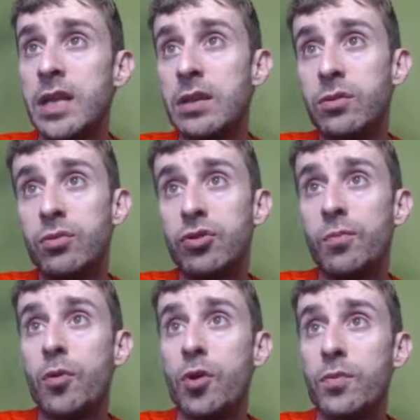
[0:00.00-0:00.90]
the idea to
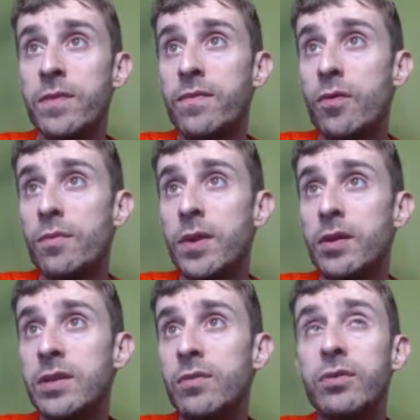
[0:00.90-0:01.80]
support b4,
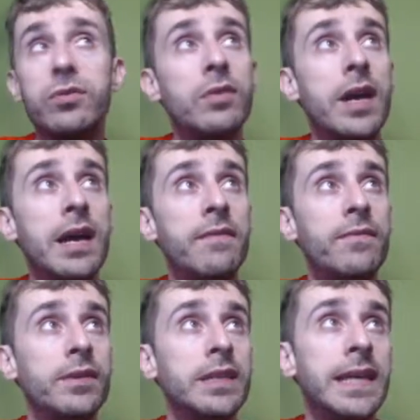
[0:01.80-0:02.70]
because I want to have
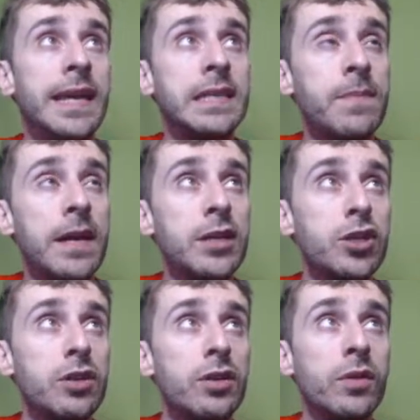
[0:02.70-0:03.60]
this
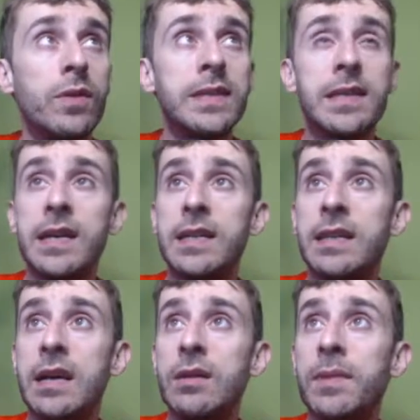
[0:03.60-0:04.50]
expansion on the queen side,
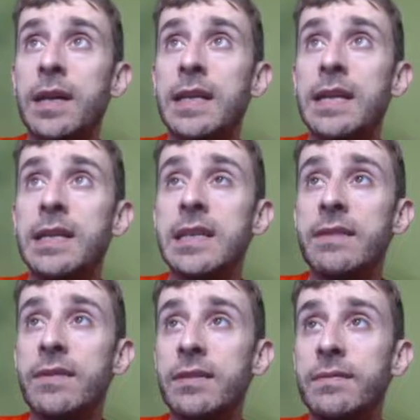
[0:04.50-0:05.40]
and now I play knight
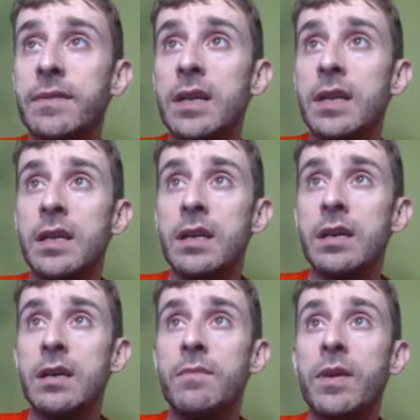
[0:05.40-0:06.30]
e7,
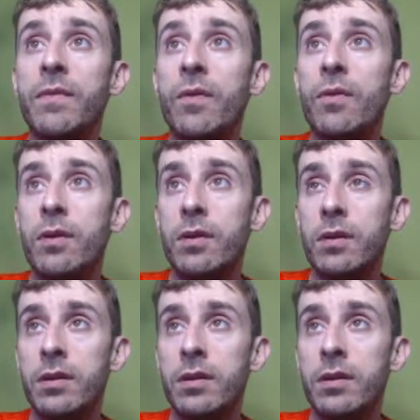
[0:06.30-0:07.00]
b4,